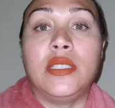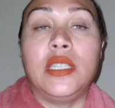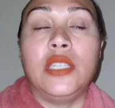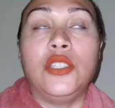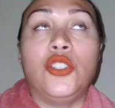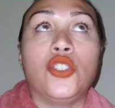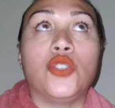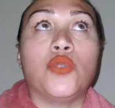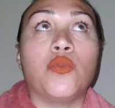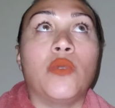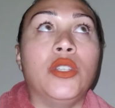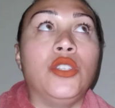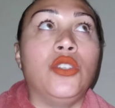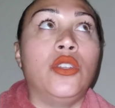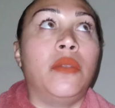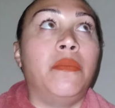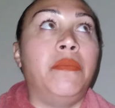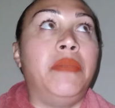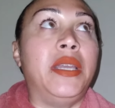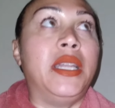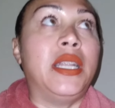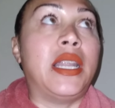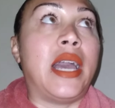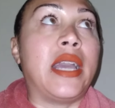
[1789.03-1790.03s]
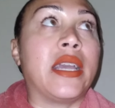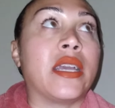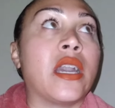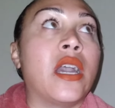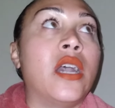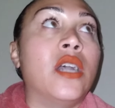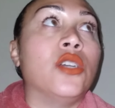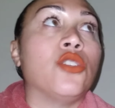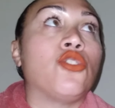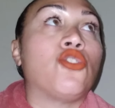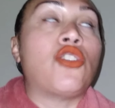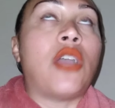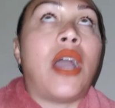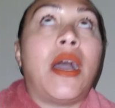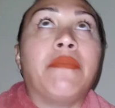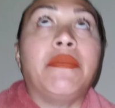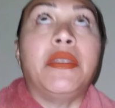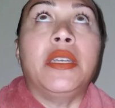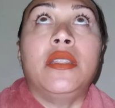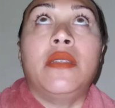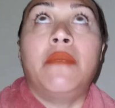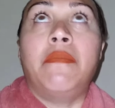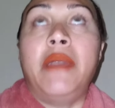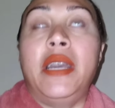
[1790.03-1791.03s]
They just want you to be like trapped
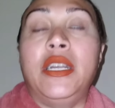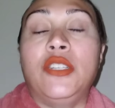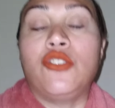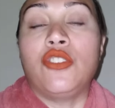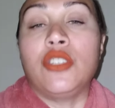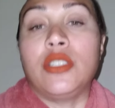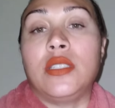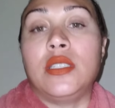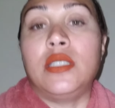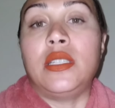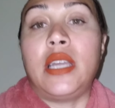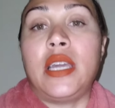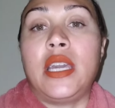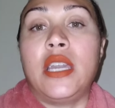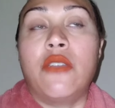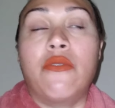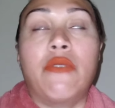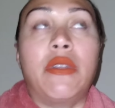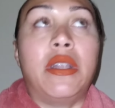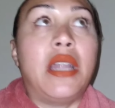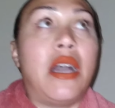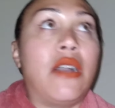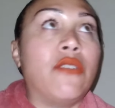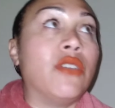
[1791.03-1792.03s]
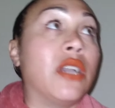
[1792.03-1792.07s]
in the matrix in the here and now.